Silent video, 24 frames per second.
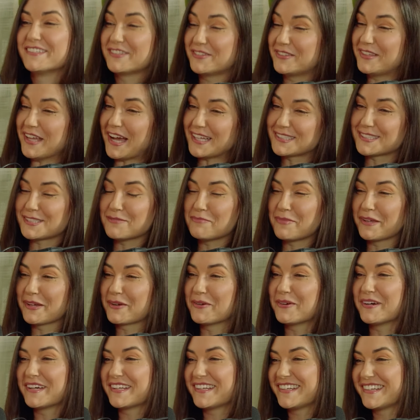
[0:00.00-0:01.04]
that's a big
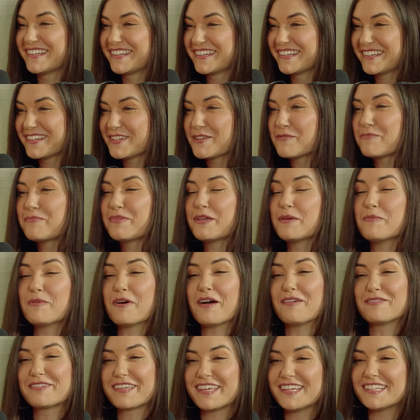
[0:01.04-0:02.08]
one people
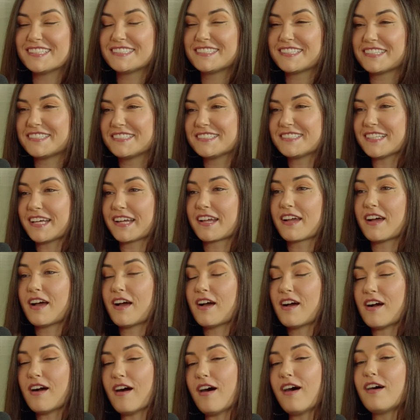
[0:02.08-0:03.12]
have kids and it's like
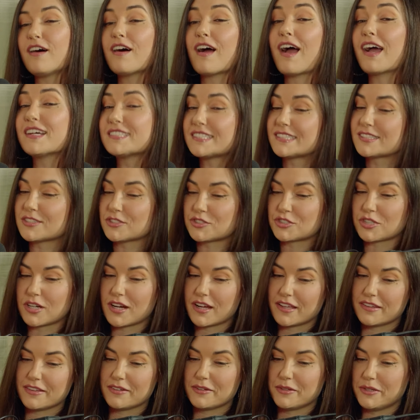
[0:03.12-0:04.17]
I'll, i still
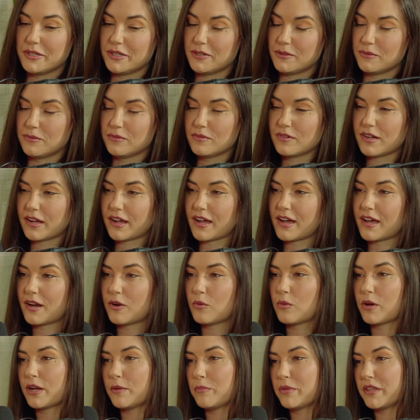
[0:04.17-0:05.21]
try though you know like i don't
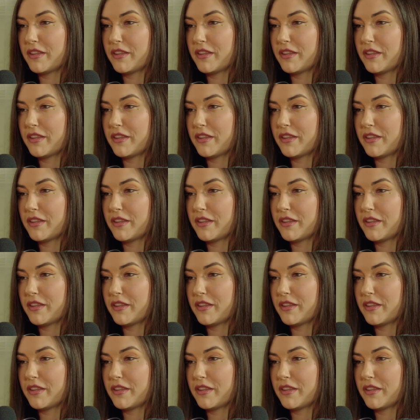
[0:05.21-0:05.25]
want to be